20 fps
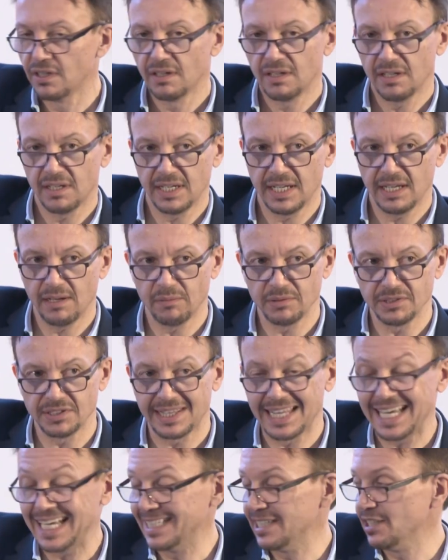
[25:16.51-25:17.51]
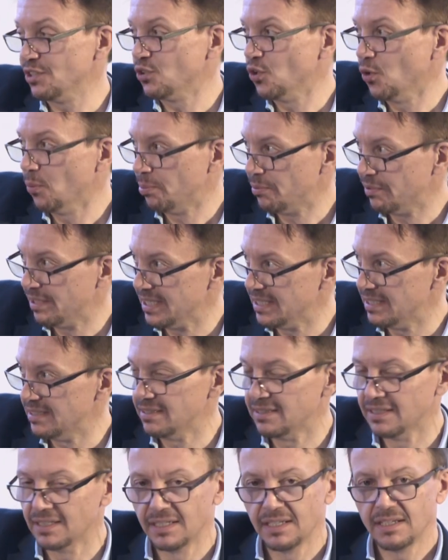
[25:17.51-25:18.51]
and how is that
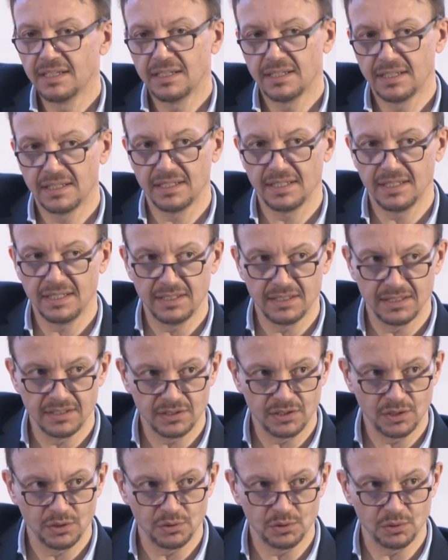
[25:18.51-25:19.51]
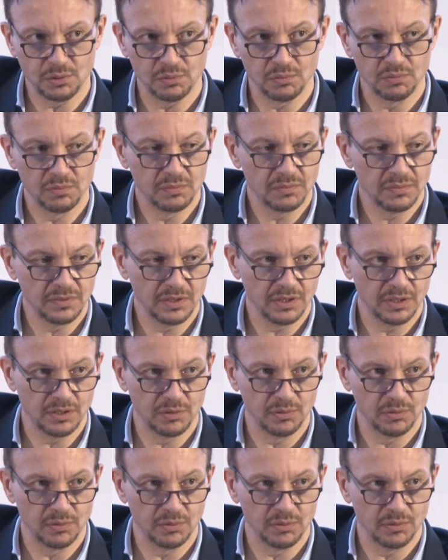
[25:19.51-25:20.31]
incorporated in the total, if